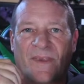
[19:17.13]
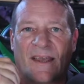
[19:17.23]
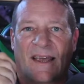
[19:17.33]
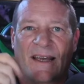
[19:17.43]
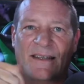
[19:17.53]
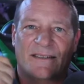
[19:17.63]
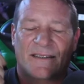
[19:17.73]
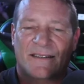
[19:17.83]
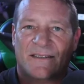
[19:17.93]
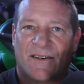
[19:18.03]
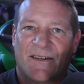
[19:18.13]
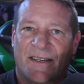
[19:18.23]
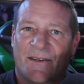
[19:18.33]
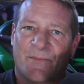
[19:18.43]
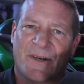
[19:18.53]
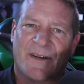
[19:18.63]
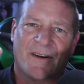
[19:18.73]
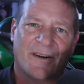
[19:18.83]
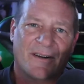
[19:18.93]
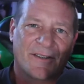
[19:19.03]
as they start to get
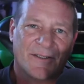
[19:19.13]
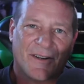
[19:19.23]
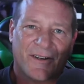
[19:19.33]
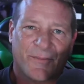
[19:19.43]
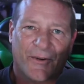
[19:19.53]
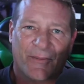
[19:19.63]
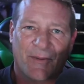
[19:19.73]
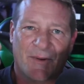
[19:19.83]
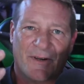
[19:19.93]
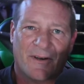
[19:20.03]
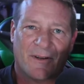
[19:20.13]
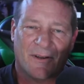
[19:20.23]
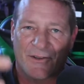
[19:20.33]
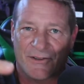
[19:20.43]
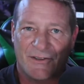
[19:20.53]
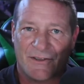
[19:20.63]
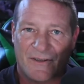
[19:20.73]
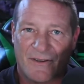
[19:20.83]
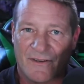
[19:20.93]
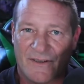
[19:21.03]
bigger and you start to put them in bigger enclosures and
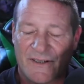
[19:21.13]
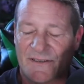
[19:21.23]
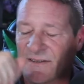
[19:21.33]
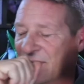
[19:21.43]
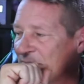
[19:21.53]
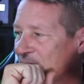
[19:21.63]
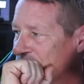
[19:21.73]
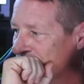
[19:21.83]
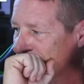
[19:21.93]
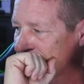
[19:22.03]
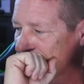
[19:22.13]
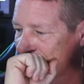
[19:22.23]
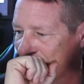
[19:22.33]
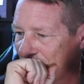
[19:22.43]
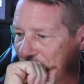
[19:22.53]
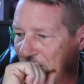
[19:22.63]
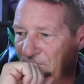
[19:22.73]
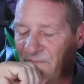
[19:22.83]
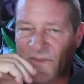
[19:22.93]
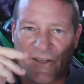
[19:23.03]
all of this,
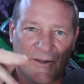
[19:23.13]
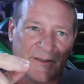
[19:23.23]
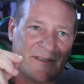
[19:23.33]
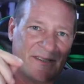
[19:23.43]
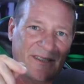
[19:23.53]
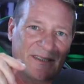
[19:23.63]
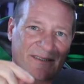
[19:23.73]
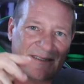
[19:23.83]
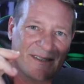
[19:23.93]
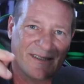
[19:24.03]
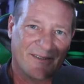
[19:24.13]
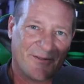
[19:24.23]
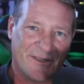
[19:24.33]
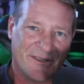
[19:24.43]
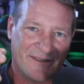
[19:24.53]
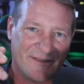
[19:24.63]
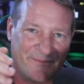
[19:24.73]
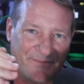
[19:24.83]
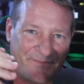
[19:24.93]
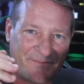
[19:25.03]
you'll see distinct differences
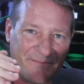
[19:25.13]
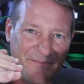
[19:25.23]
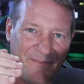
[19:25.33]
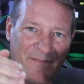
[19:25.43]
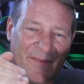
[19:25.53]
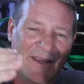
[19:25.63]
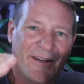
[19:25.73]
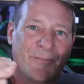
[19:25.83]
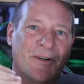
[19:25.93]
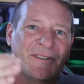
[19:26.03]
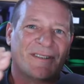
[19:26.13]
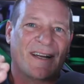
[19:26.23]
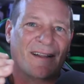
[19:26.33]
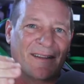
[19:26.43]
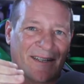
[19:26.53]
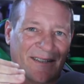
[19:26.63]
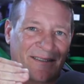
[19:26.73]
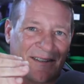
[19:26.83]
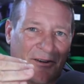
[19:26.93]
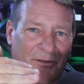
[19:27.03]
in their personality as
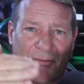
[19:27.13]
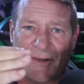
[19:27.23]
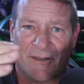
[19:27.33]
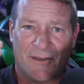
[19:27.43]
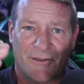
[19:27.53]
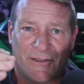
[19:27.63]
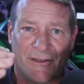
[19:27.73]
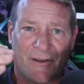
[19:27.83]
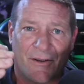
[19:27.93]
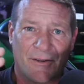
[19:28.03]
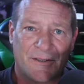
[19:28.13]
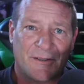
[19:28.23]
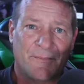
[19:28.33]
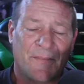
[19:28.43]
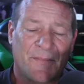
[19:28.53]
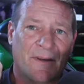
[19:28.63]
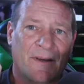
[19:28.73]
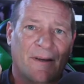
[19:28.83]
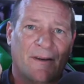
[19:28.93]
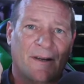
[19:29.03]
they go from enclosure to enclosure.
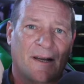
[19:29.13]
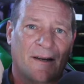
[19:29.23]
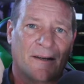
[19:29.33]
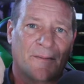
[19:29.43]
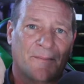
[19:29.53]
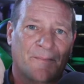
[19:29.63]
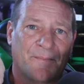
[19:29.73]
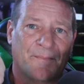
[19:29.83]
Um,